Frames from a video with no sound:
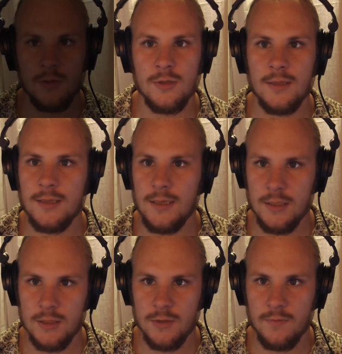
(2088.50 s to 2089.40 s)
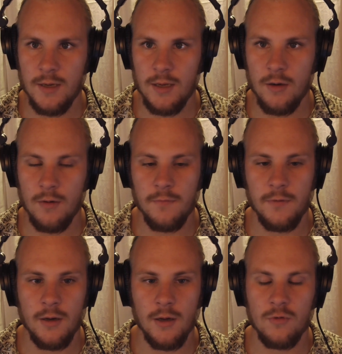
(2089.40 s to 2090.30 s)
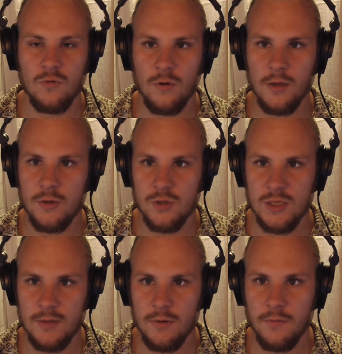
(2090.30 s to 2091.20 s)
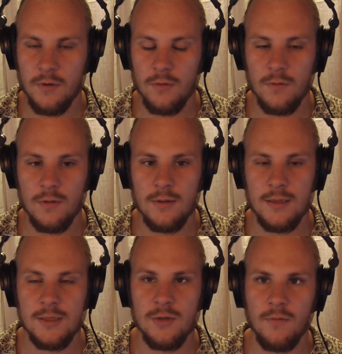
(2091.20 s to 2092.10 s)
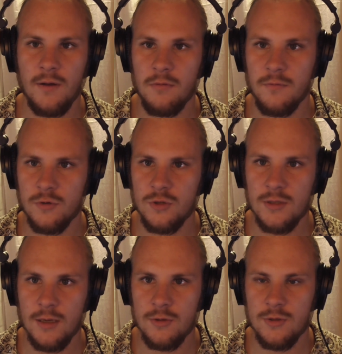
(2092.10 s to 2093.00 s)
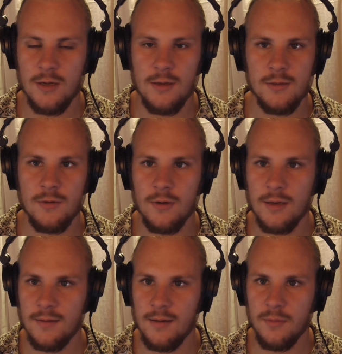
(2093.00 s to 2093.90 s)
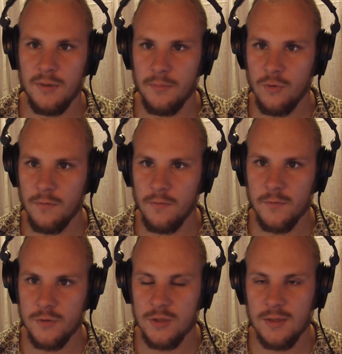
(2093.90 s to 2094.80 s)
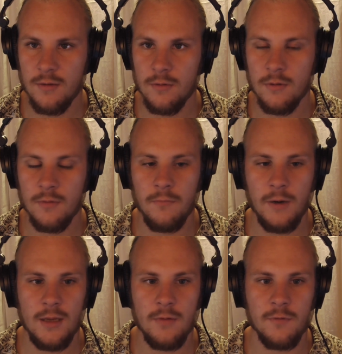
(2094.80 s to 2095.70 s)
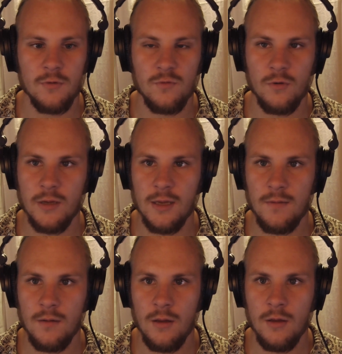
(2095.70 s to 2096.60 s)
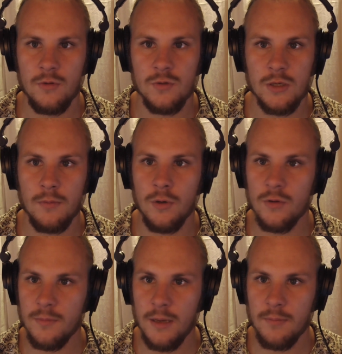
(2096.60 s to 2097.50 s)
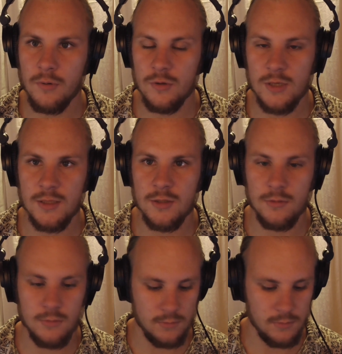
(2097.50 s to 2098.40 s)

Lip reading: So that's the easiest way of controlling your stereo field. It's not very versatile, so now let's look at a little bit more of a versatile way of controlling it using a multiband processor.